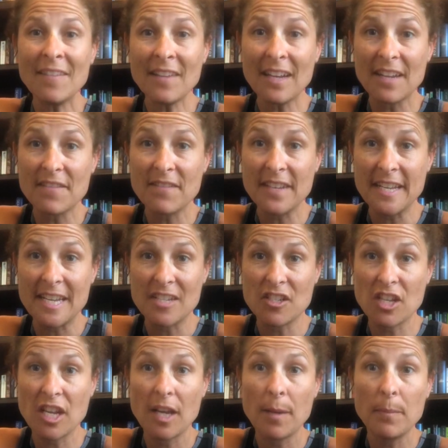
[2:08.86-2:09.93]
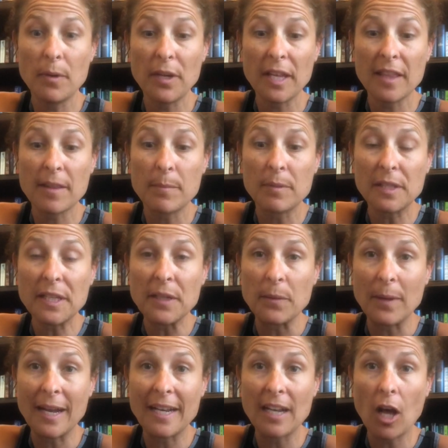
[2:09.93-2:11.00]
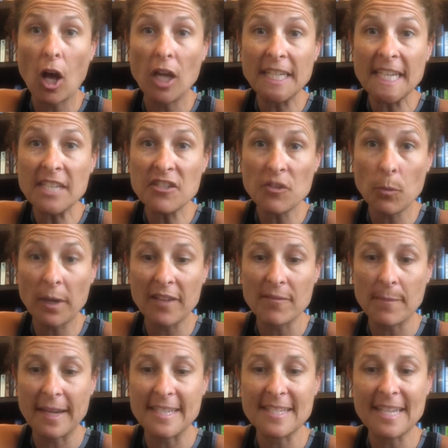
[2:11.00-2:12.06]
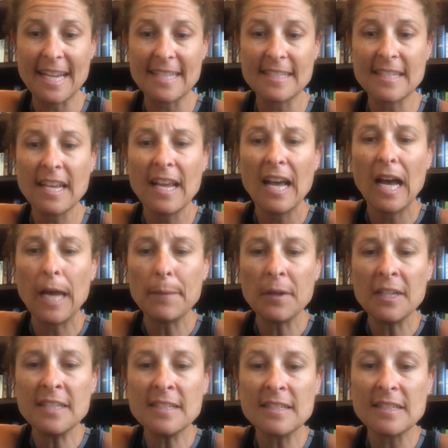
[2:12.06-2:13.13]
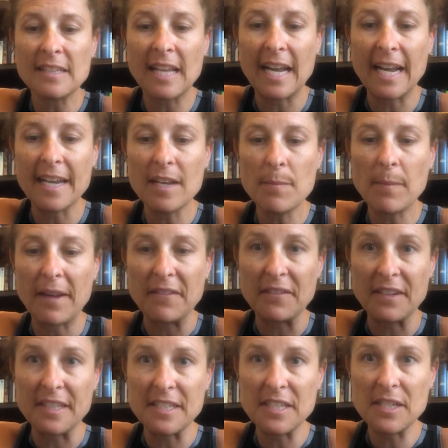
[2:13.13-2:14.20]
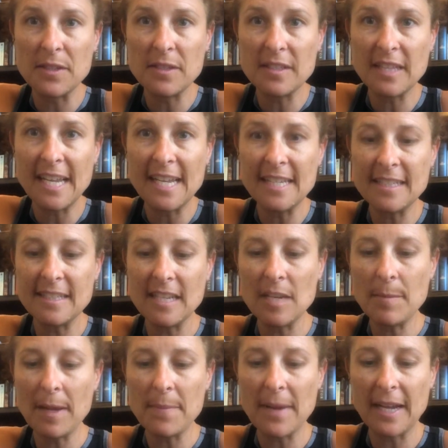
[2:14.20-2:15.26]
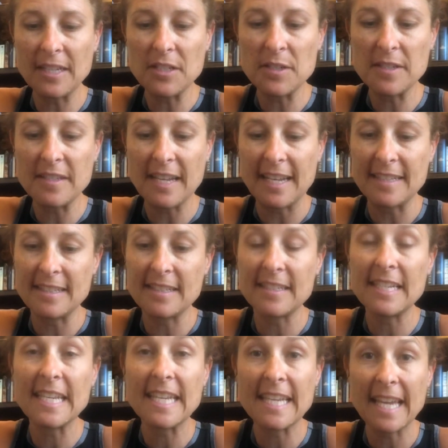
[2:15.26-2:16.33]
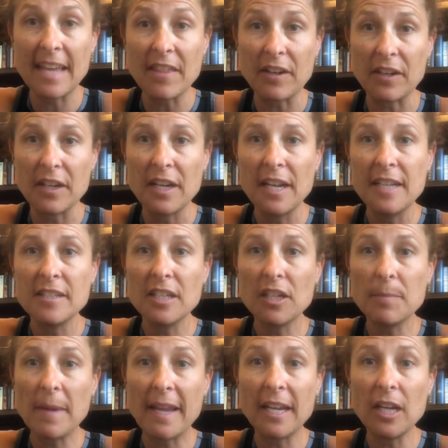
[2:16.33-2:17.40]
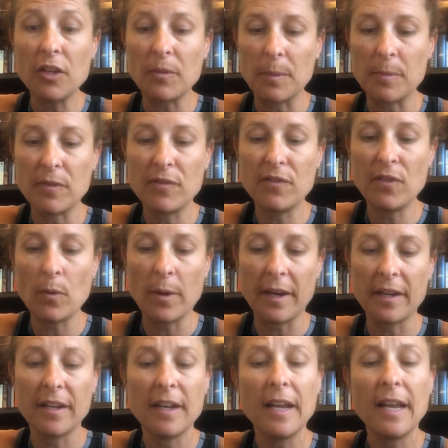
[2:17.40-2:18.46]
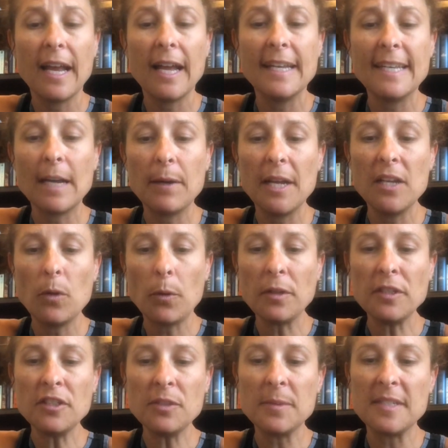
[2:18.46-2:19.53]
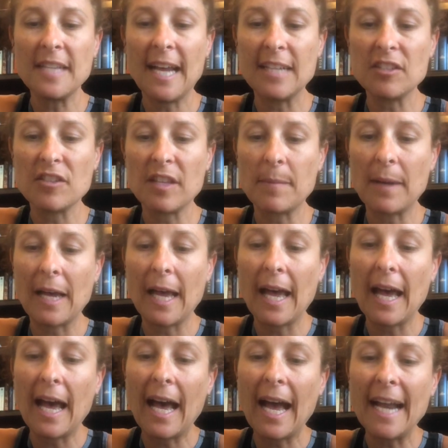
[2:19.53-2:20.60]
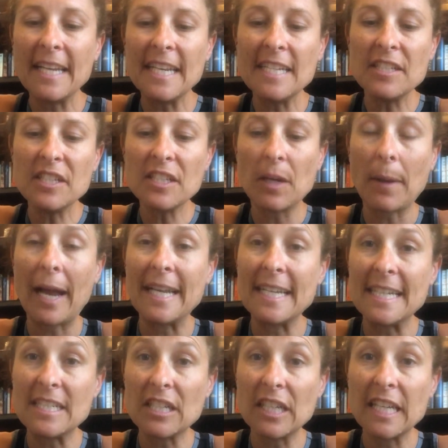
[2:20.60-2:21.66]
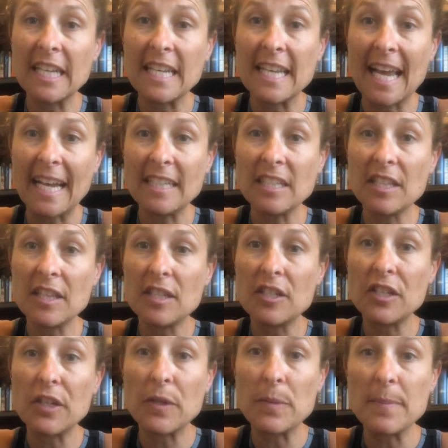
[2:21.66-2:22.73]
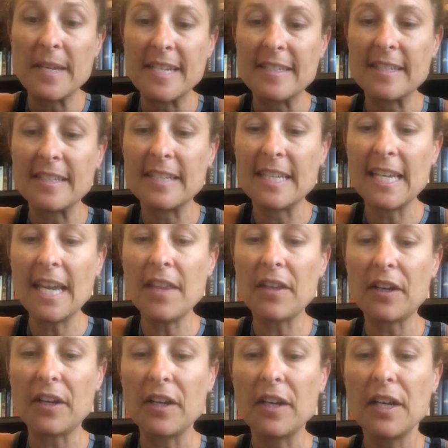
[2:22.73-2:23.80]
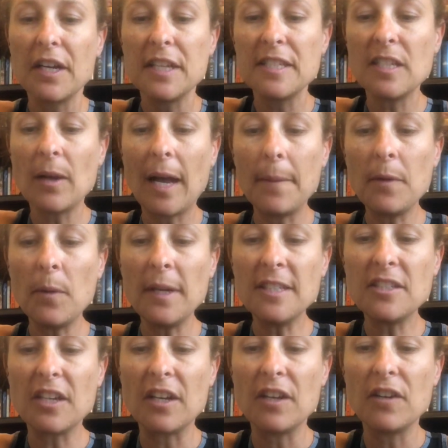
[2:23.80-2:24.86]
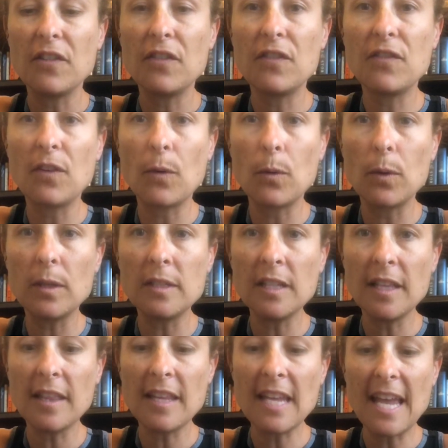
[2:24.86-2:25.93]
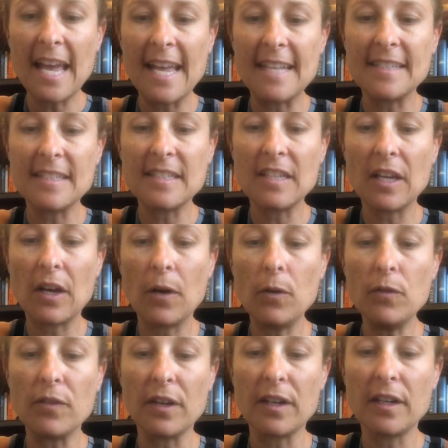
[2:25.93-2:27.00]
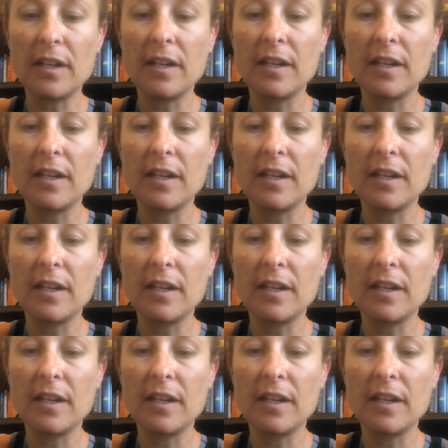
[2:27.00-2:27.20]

that I've finished putting the blue on each one of my sets, I'm going to slide my front 2 sets and my back 2 sets together to make a group of 4. Now, in order to attach them, I need to connect the 2 pieces together. So I'm going to fold the ends over,